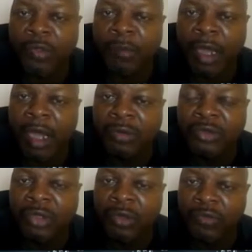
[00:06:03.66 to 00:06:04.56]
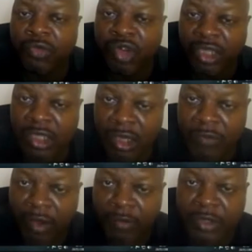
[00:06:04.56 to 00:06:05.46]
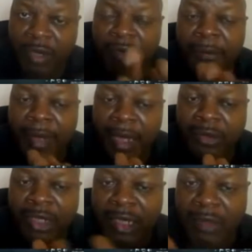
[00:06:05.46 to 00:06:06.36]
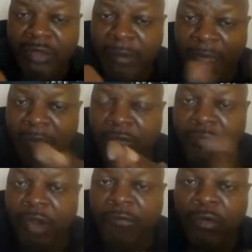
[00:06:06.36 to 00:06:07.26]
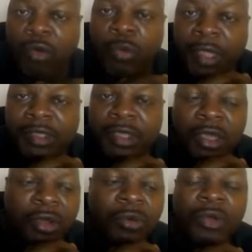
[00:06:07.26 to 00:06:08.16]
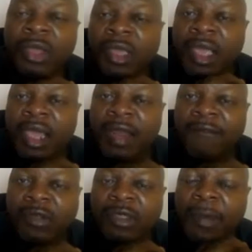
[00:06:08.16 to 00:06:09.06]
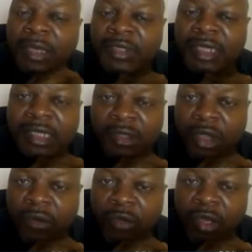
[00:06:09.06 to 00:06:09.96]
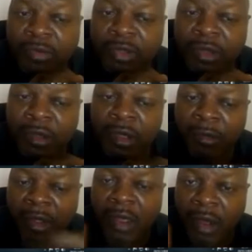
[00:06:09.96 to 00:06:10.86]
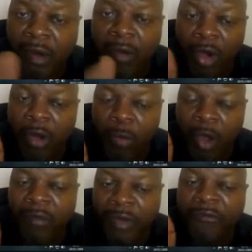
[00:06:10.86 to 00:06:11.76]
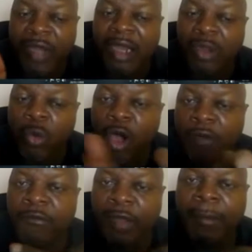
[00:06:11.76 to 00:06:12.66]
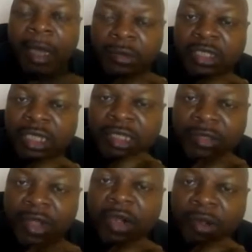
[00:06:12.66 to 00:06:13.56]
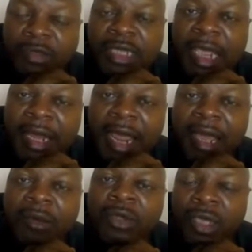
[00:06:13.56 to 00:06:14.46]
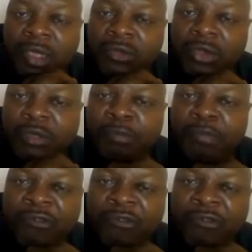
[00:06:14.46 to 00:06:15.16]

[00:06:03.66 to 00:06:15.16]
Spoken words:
with about 3 Ethereums thereabout, and that was about 3-4 weeks ago, and I've got about 6 Ethereums. Well, the value of about 6 Ethereums there now, so it's